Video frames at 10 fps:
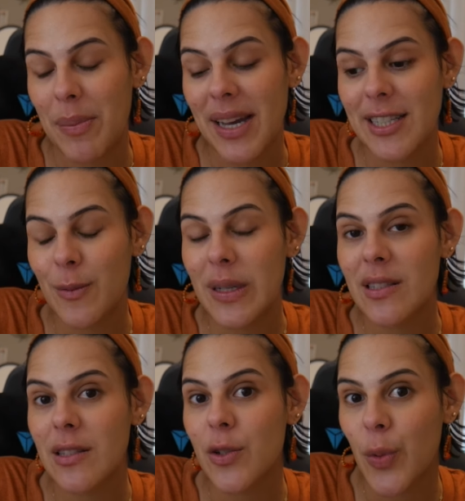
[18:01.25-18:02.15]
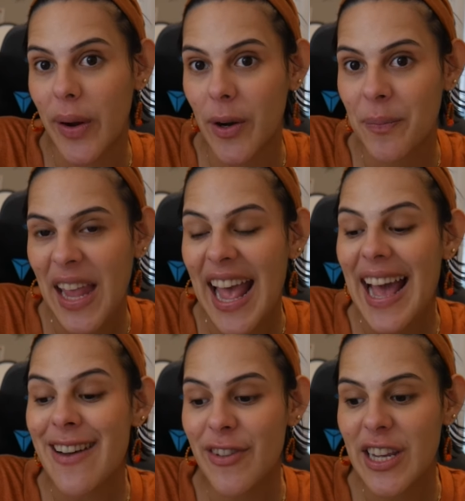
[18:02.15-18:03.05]
my husband's sweater.
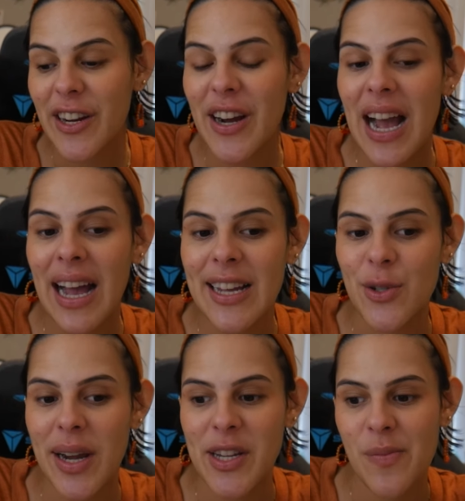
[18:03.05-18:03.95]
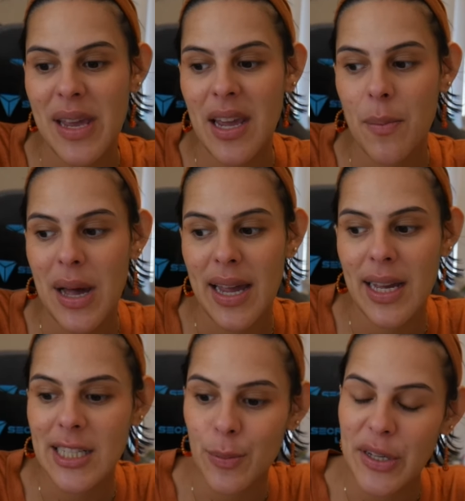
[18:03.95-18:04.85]
Every year I try to make my
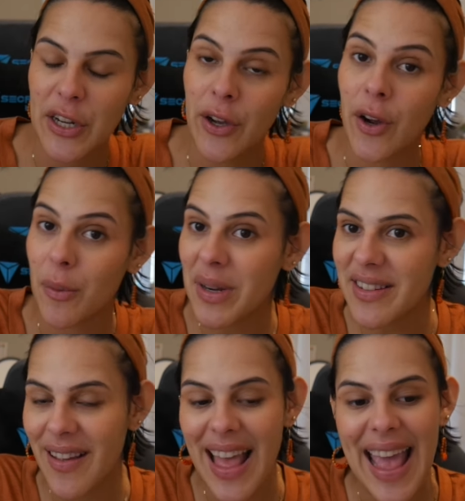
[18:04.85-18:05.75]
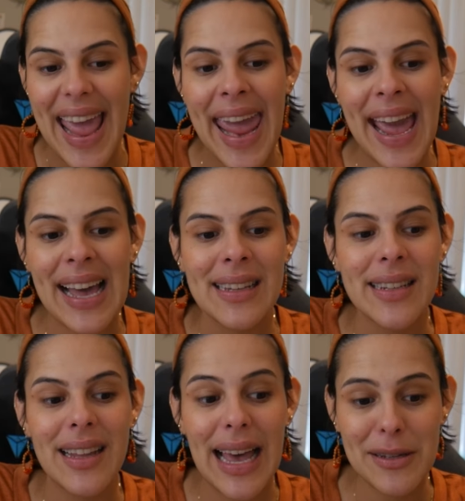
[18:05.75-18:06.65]
husband a garment, and
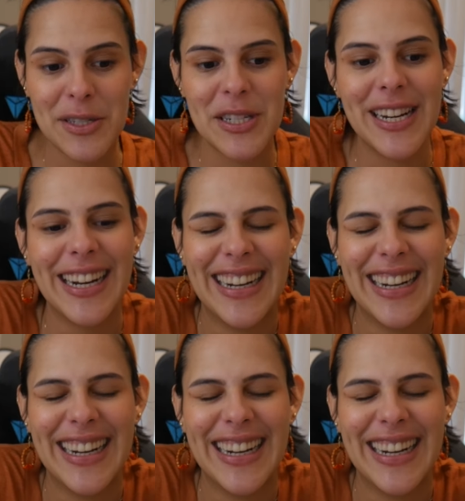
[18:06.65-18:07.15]
last year